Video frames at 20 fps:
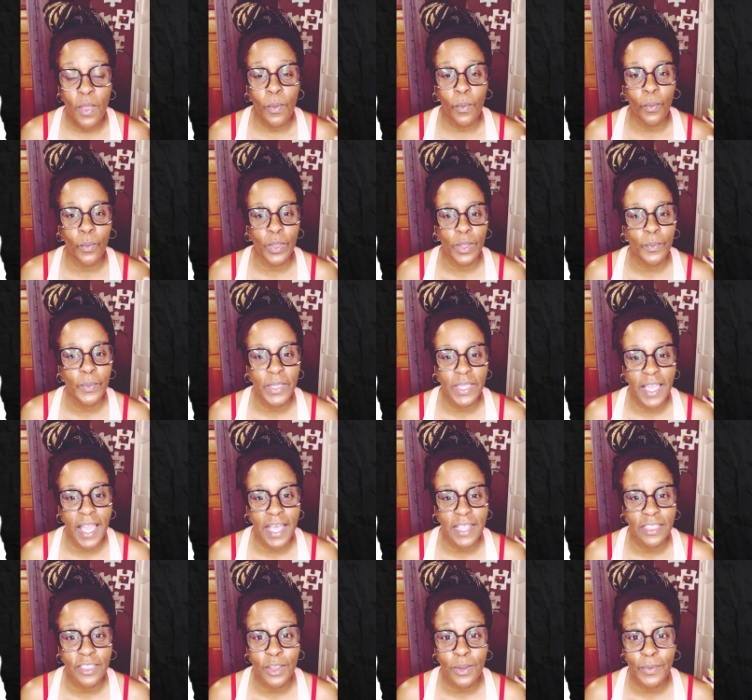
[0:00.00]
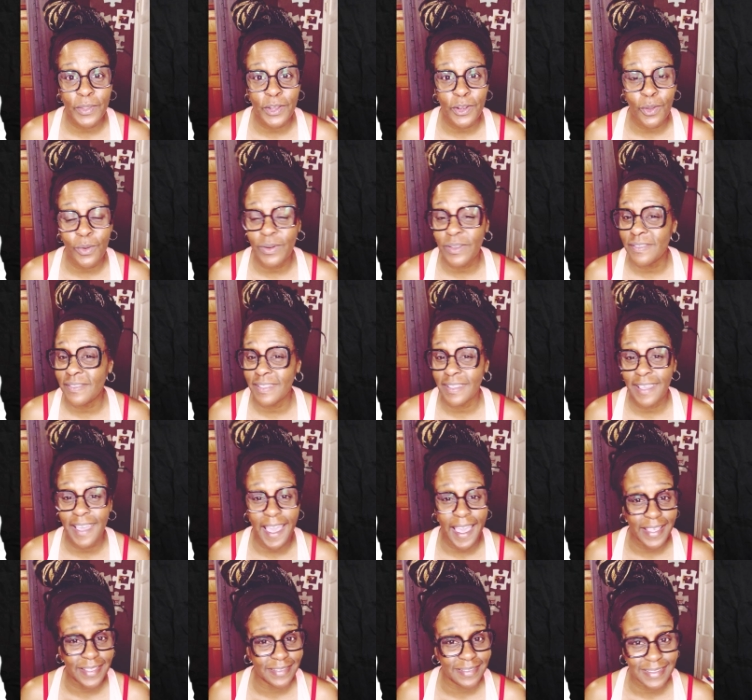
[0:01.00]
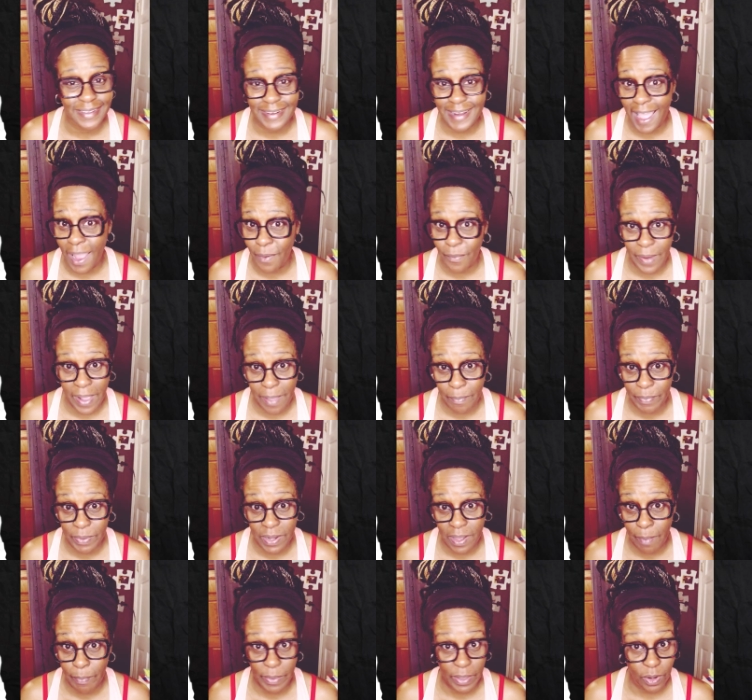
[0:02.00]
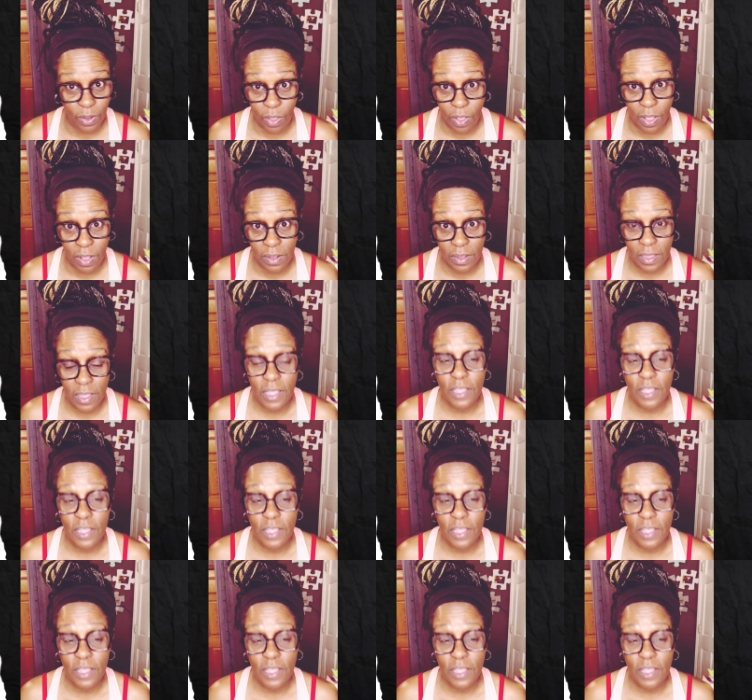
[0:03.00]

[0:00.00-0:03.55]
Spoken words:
When we got there, we noticed the guys did not wrap it up at all.